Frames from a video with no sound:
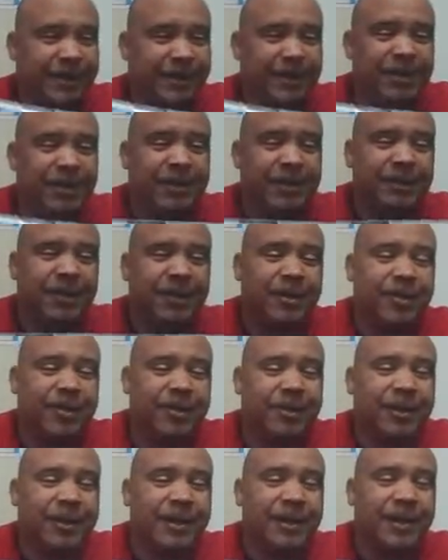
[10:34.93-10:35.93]
your
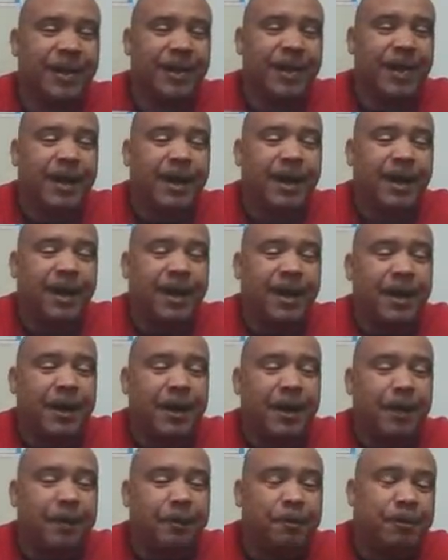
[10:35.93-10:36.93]
dishwasher.
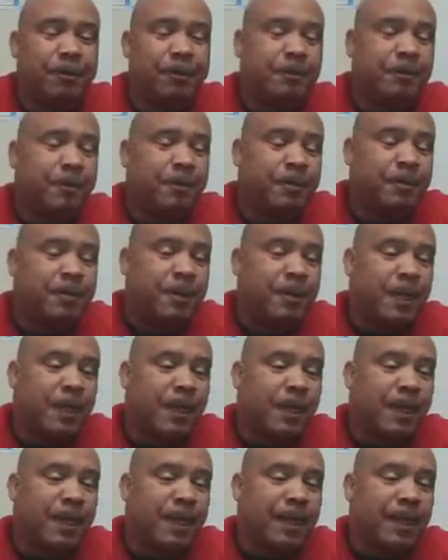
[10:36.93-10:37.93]

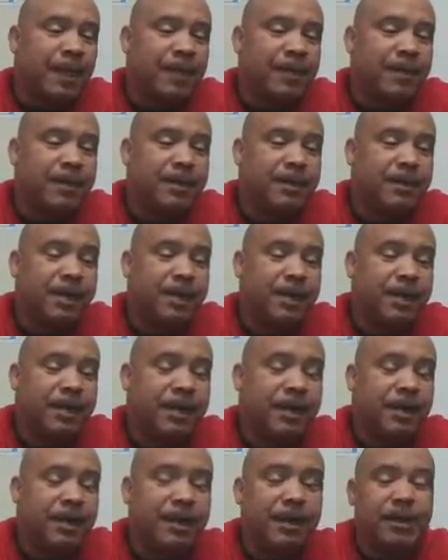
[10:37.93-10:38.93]
And that is about
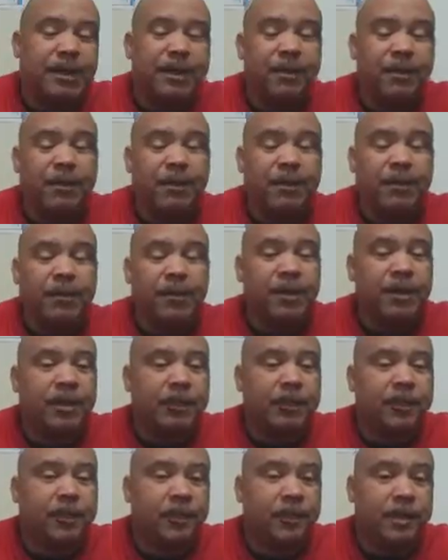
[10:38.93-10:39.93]
it. It is a little bit more
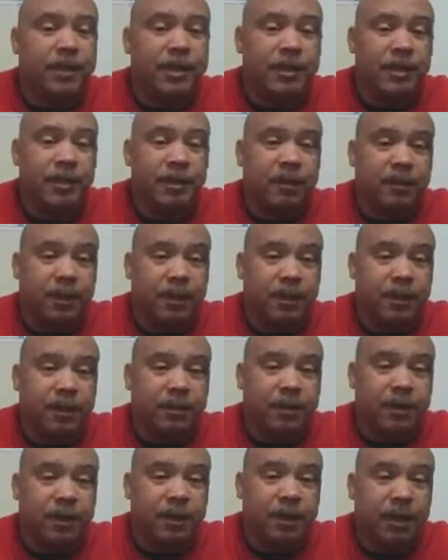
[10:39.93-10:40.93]
difficult to take
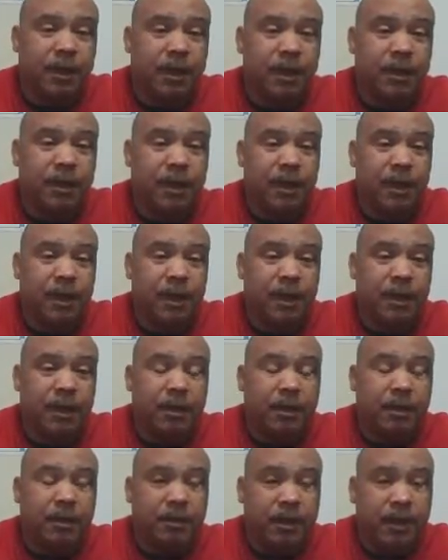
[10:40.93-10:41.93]
apart
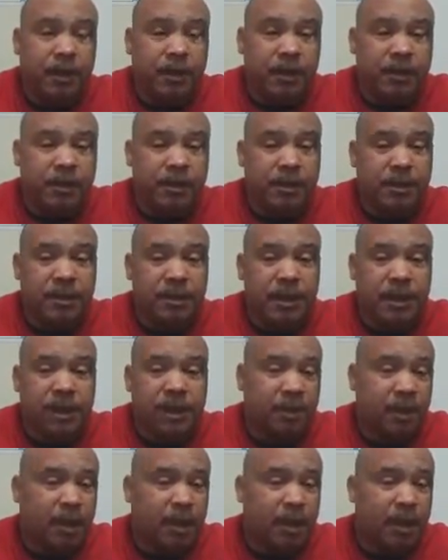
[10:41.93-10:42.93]
than, let's say,
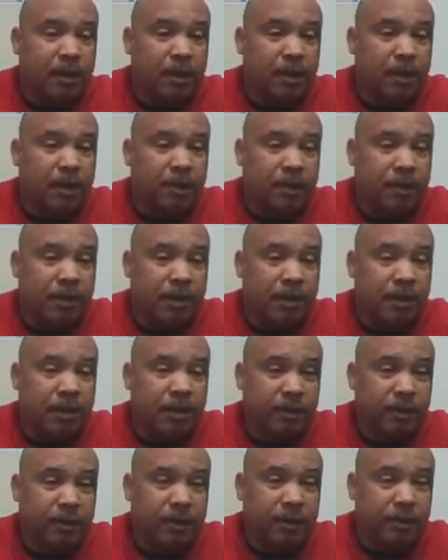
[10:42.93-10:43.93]
a Glock or some of the
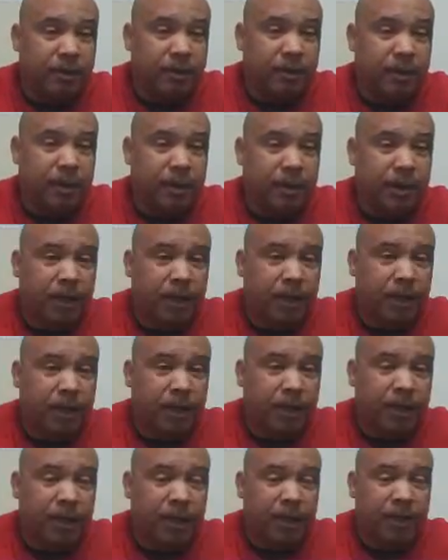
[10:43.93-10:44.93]
other newer
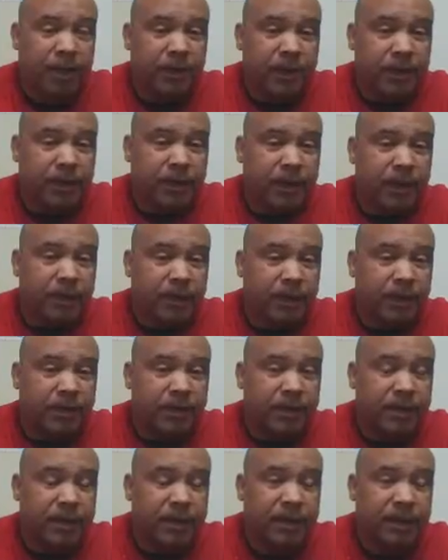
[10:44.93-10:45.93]
models that have takedown
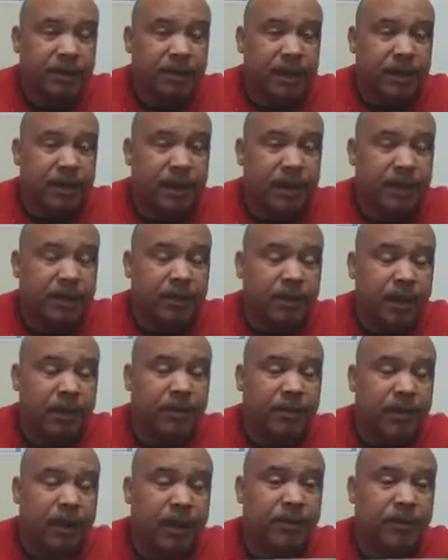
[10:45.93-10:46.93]
levers and things like that. You
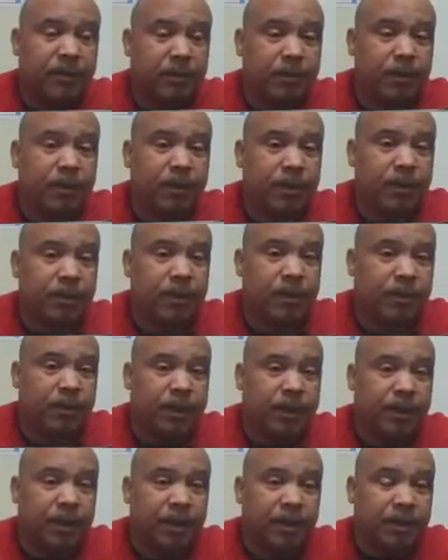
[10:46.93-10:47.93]
actually have to pull this
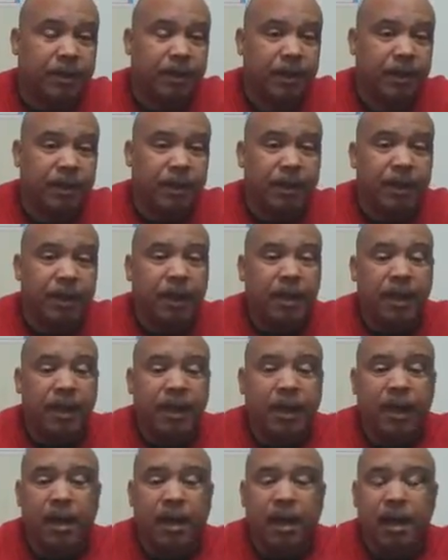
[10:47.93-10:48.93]
completely apart.
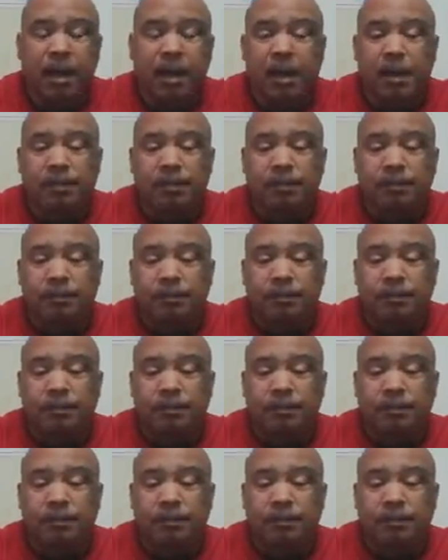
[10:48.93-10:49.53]
And